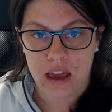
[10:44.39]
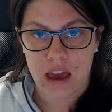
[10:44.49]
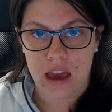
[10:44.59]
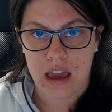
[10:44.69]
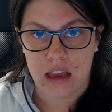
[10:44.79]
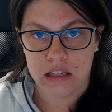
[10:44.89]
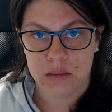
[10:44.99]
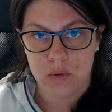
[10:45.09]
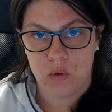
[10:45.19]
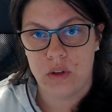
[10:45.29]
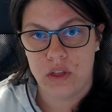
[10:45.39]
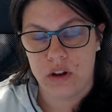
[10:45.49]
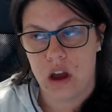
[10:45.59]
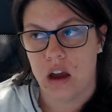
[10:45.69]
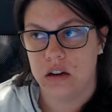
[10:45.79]
I spoke with the
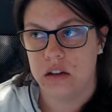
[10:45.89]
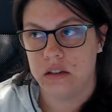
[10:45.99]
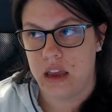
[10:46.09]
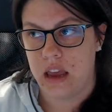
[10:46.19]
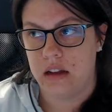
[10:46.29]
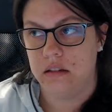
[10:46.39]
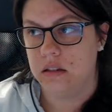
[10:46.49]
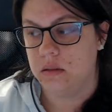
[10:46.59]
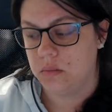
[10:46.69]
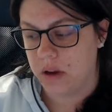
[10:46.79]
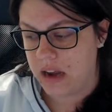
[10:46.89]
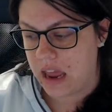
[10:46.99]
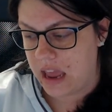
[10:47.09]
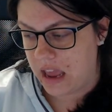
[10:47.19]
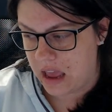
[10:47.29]
doctors again
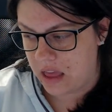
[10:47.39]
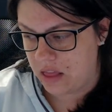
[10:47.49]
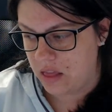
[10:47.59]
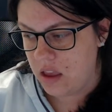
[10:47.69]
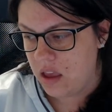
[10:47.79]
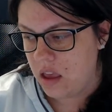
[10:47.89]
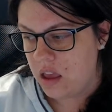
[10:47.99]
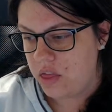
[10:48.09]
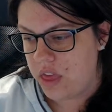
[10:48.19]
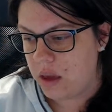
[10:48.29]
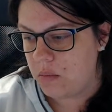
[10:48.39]
Monday, and they